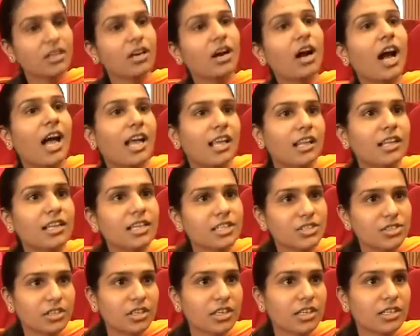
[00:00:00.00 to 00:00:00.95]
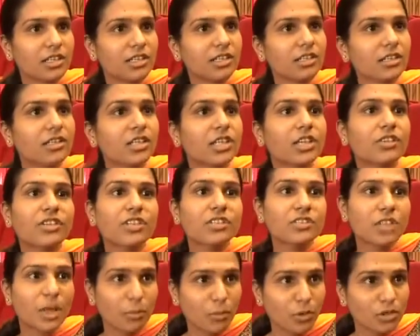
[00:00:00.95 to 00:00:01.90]
highly educated. They are very
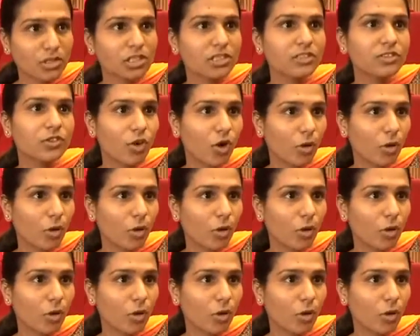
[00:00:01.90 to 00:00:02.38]
supportive,